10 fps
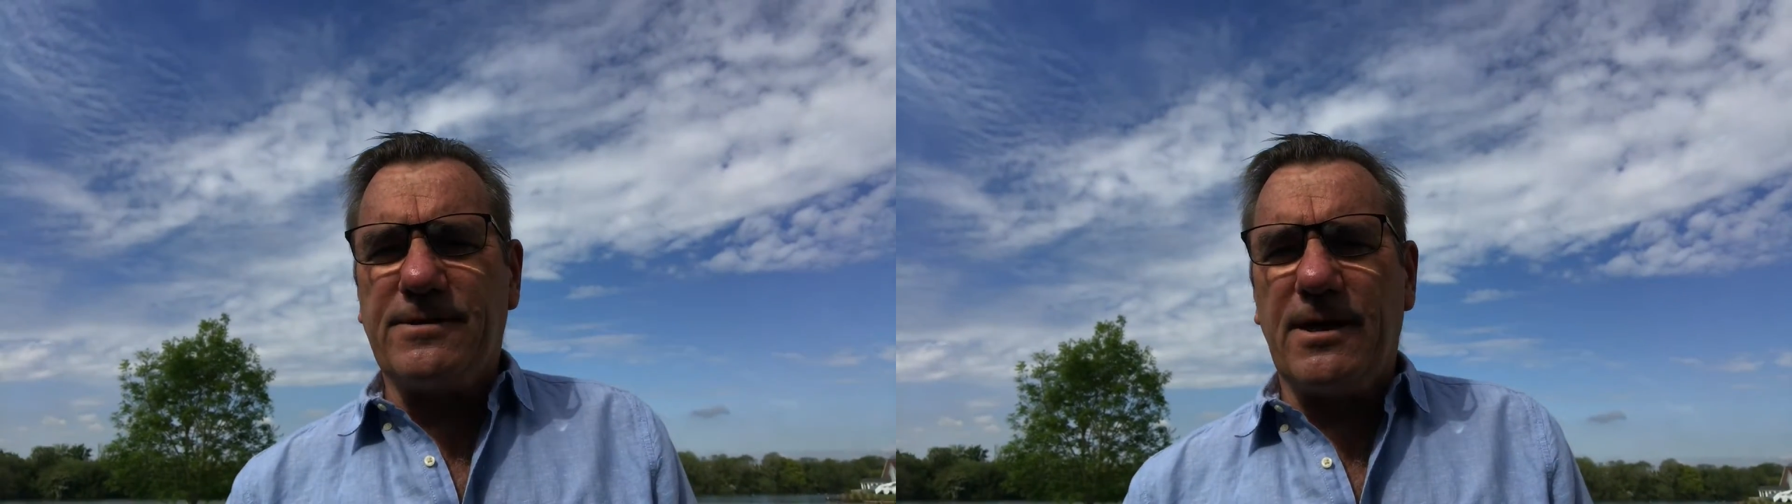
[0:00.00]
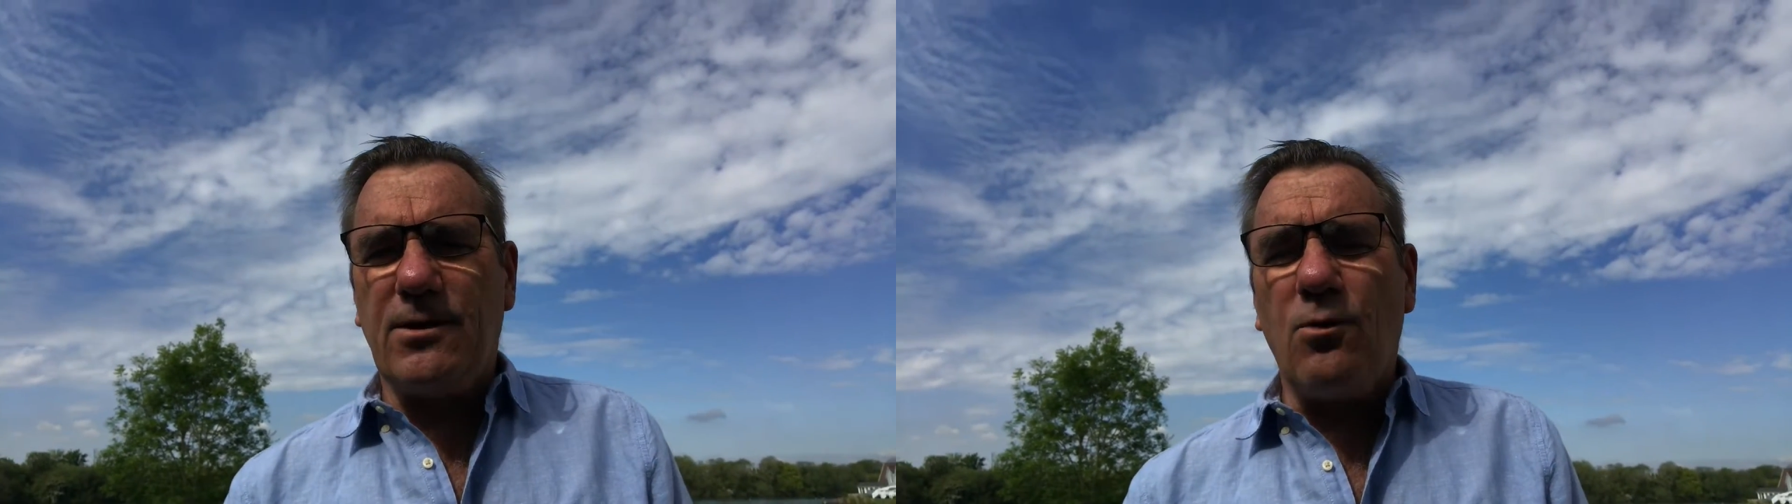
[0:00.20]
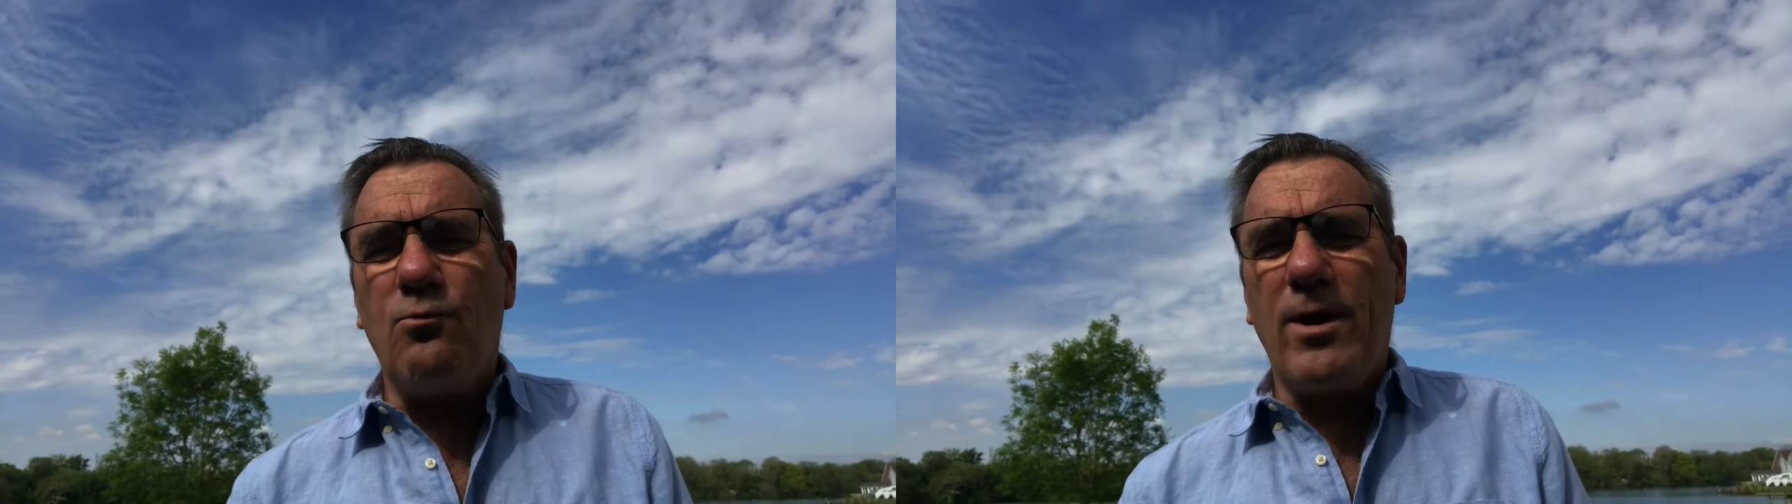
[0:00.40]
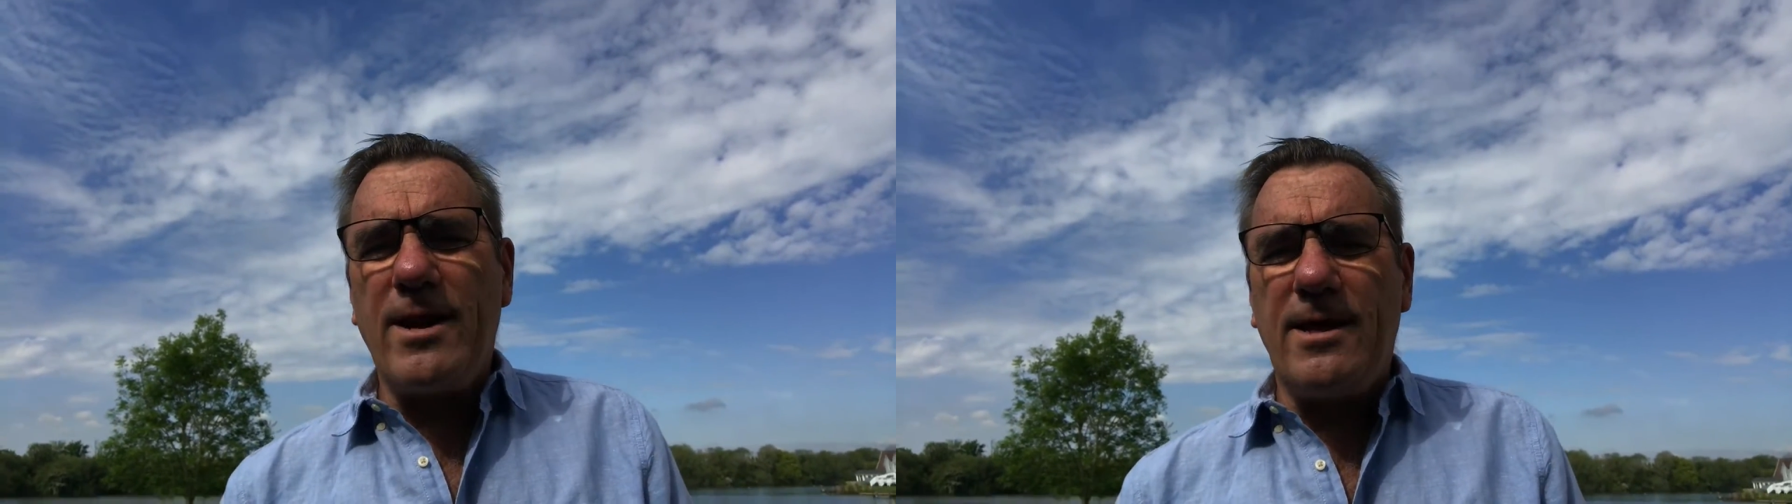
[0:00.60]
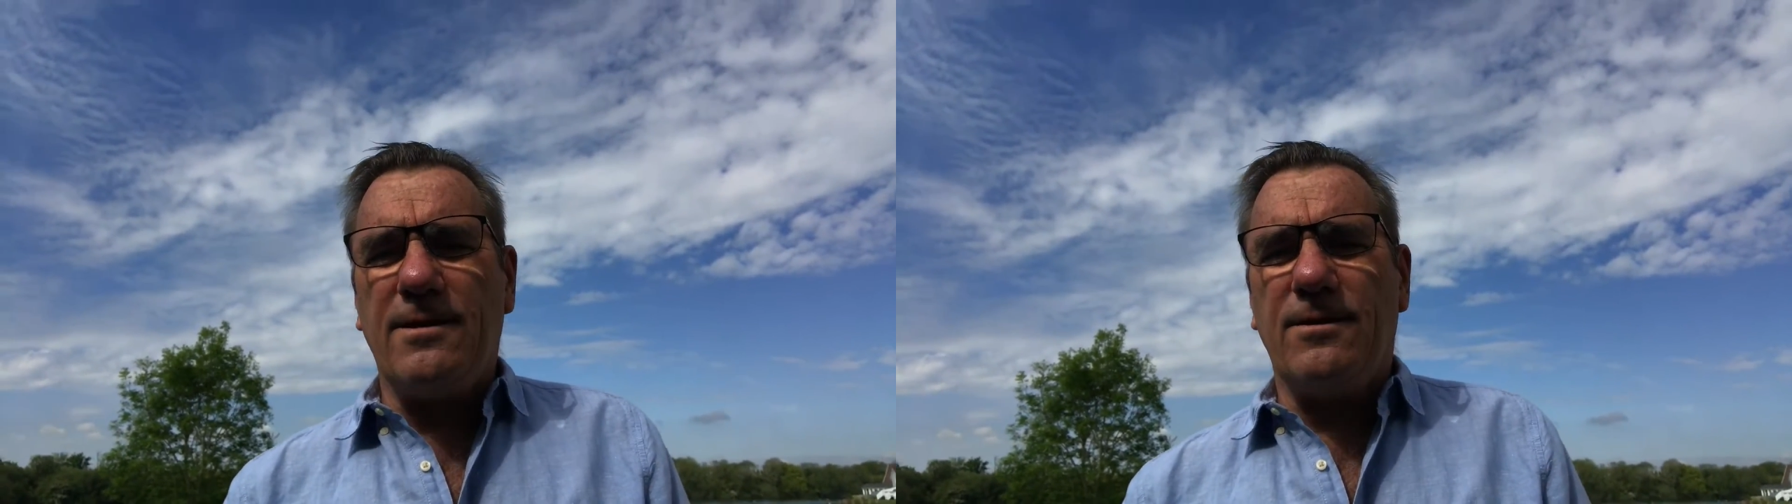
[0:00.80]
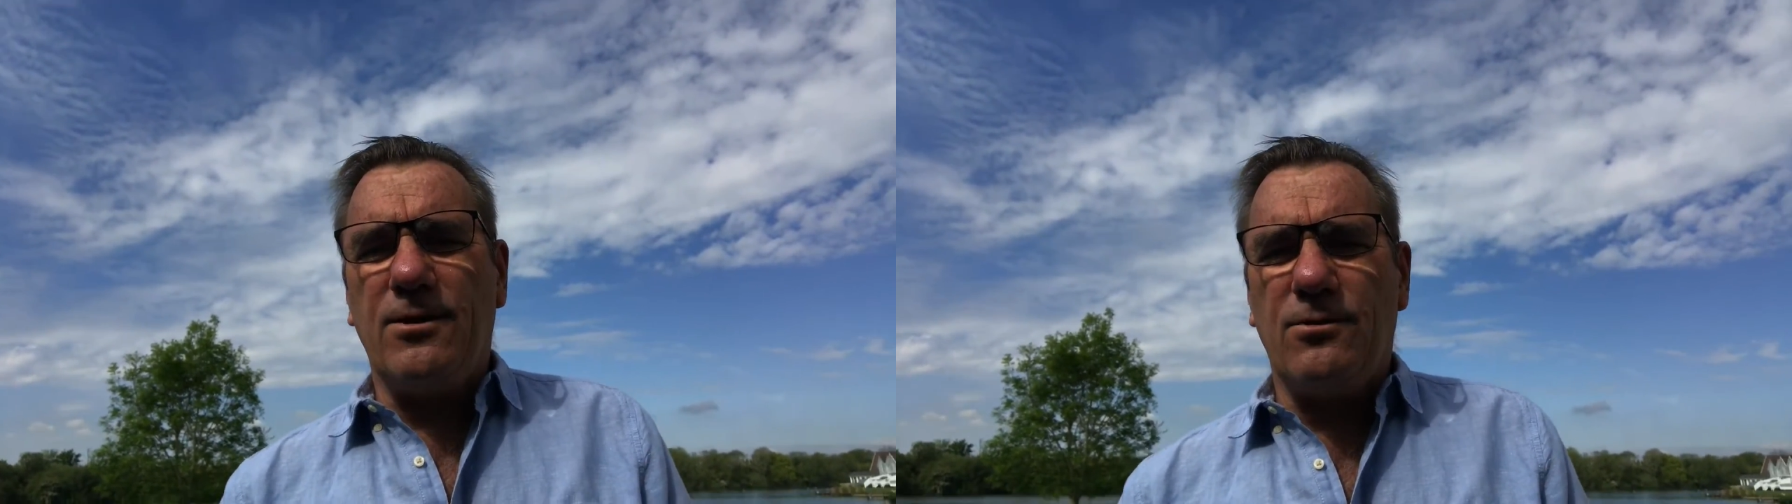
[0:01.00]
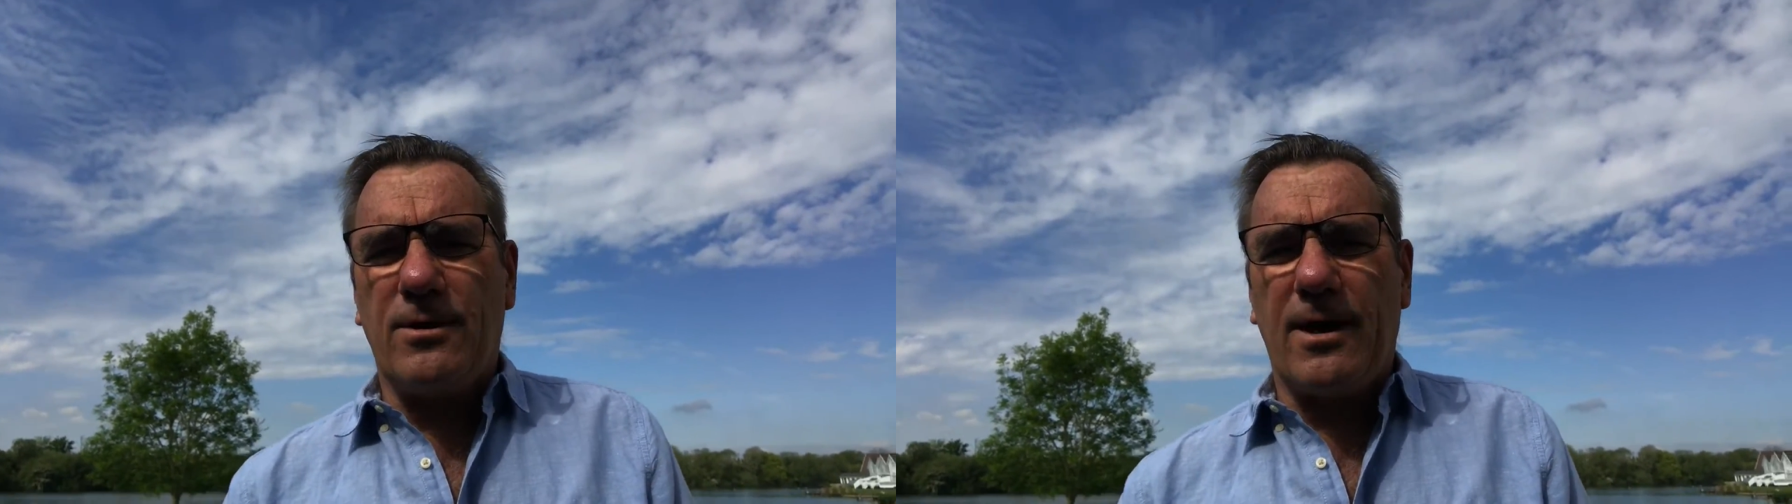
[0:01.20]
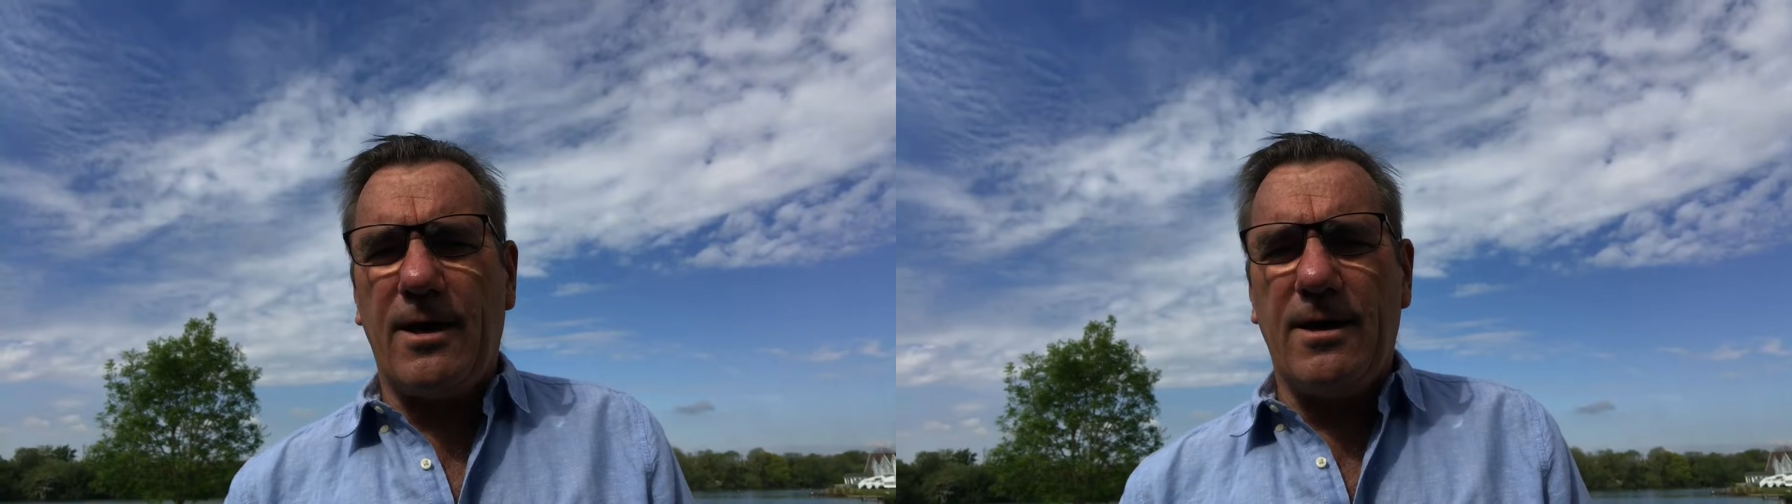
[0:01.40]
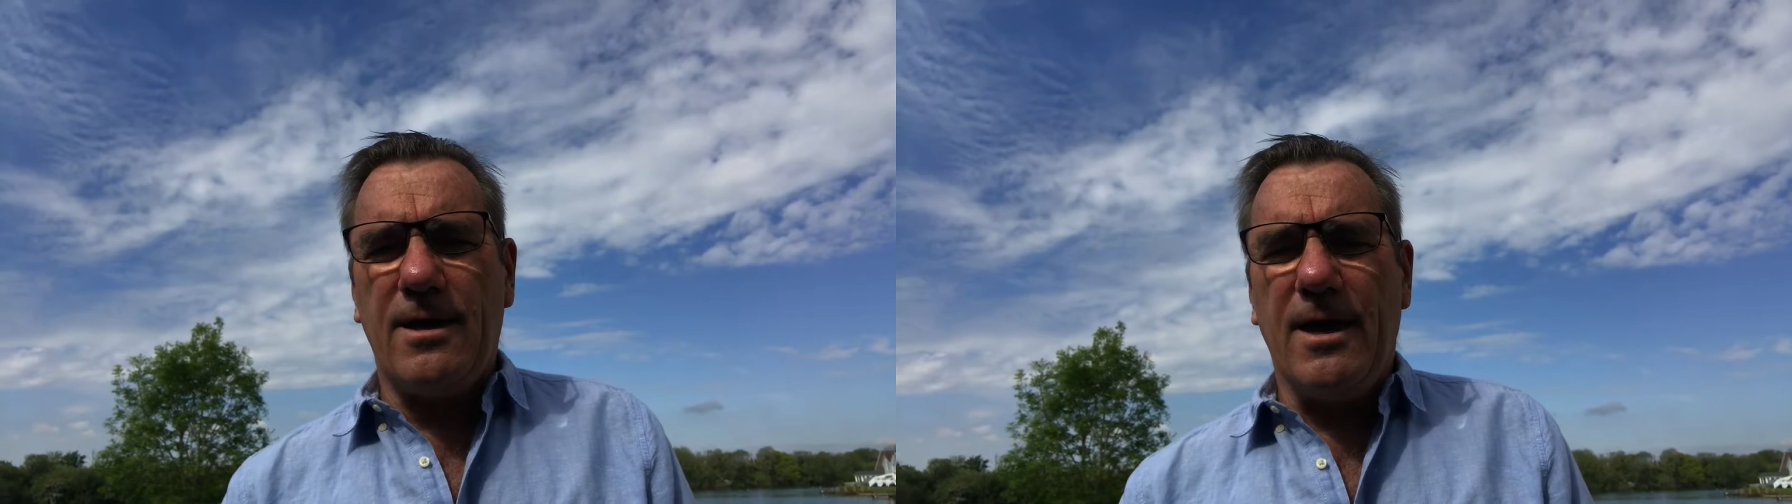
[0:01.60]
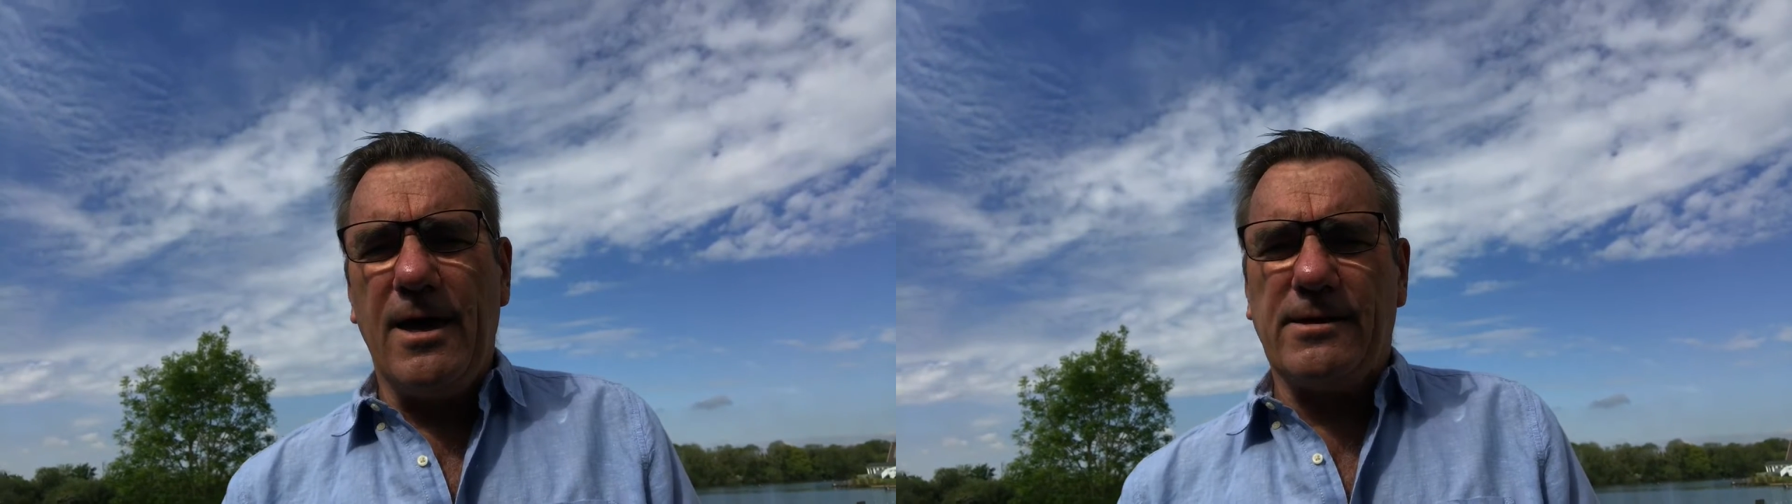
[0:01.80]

seen already in the UK